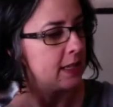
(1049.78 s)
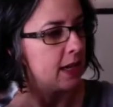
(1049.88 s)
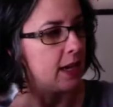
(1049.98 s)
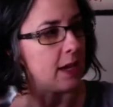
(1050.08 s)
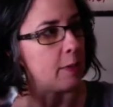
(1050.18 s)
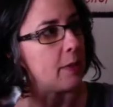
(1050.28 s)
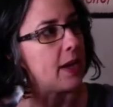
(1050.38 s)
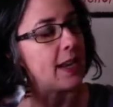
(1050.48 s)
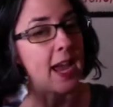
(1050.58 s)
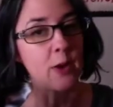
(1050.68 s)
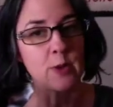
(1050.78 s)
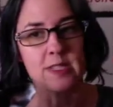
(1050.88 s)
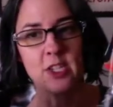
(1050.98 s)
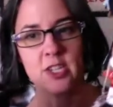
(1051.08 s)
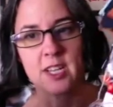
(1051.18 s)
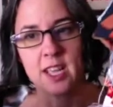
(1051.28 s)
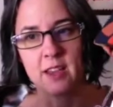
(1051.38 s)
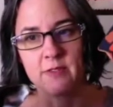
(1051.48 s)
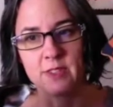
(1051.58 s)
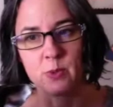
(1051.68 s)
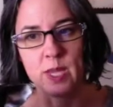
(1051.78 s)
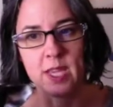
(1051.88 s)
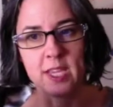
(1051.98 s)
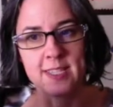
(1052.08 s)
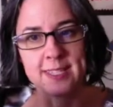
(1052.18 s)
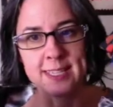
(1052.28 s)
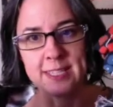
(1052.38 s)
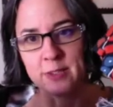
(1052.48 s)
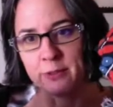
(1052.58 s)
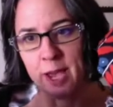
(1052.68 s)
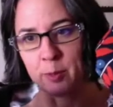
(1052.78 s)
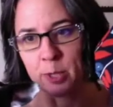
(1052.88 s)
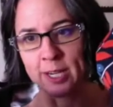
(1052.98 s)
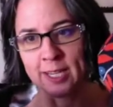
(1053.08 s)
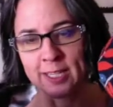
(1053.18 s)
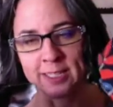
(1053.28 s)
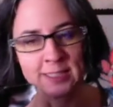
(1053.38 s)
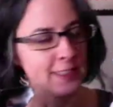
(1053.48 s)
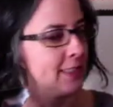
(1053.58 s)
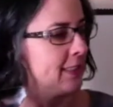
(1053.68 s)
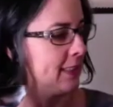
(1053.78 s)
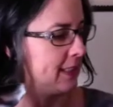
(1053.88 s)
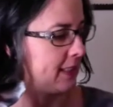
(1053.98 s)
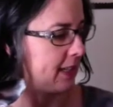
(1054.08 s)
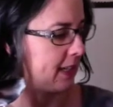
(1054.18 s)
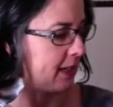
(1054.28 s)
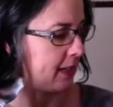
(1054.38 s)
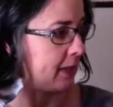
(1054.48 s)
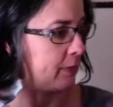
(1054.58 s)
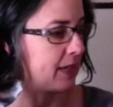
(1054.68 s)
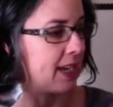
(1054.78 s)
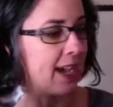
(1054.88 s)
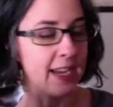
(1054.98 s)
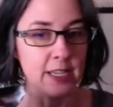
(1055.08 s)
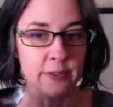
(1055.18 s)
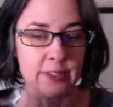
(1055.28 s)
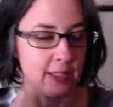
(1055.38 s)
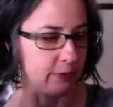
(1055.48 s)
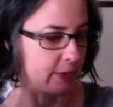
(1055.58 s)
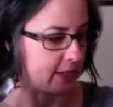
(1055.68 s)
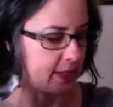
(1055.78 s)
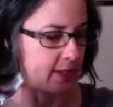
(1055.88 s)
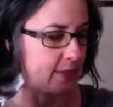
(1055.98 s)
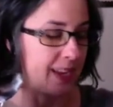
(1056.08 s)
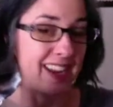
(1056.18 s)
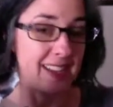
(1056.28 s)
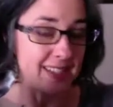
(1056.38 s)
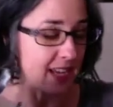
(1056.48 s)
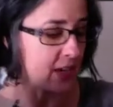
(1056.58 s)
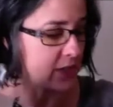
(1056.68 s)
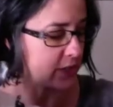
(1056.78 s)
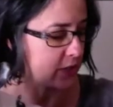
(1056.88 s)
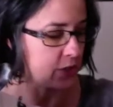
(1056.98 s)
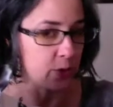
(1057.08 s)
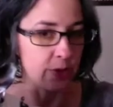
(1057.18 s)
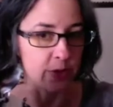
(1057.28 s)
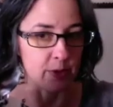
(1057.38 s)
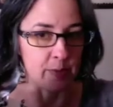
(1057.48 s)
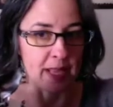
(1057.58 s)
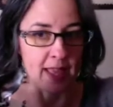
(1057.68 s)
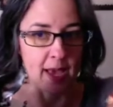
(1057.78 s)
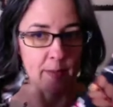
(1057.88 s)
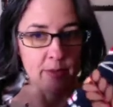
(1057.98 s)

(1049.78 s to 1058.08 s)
An acquisition I have this week is this fabric. Kind of in love with it. And it's kind of hard to show with you in my lap.